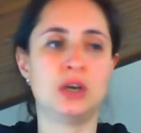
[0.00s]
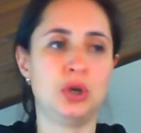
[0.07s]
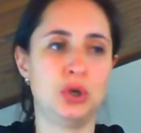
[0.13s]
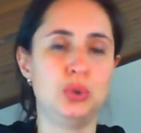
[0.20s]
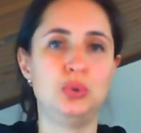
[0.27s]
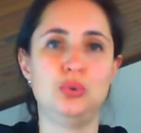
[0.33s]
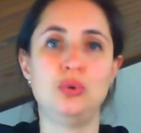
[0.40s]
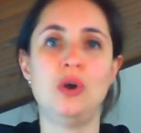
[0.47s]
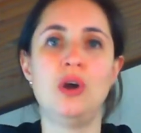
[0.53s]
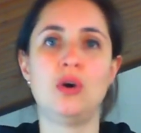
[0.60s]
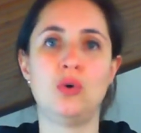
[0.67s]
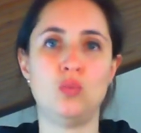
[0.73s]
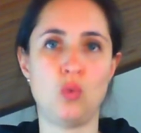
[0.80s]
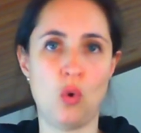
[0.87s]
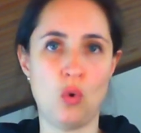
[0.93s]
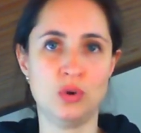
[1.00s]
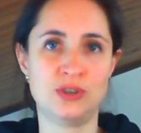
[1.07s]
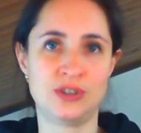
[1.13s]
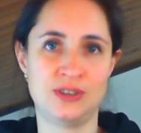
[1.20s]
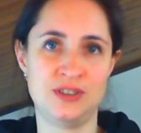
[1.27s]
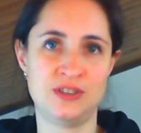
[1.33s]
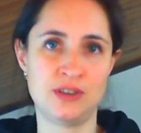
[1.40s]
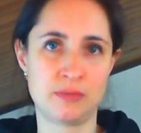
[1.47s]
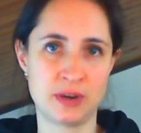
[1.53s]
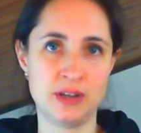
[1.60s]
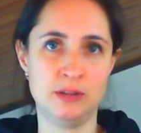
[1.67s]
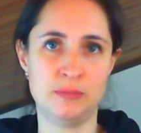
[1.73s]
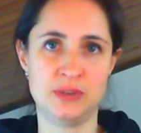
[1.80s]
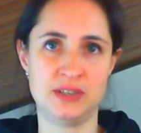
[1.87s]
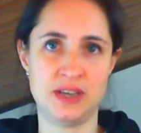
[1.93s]
who or what is the real
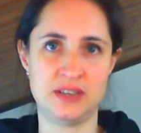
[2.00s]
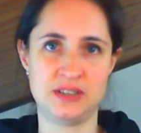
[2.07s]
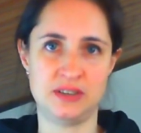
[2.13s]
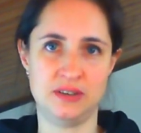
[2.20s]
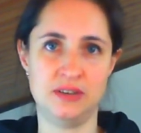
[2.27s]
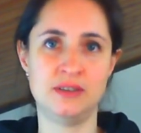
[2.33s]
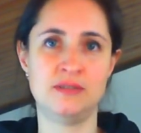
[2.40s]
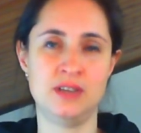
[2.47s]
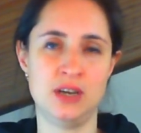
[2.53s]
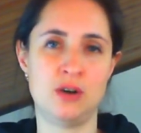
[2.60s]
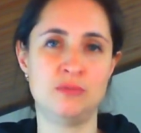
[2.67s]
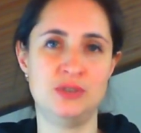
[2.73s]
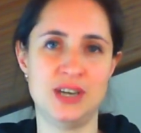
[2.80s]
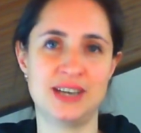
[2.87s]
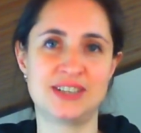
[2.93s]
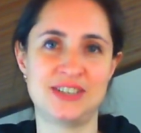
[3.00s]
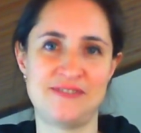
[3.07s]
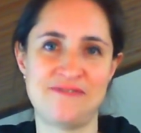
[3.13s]
possessor of the object.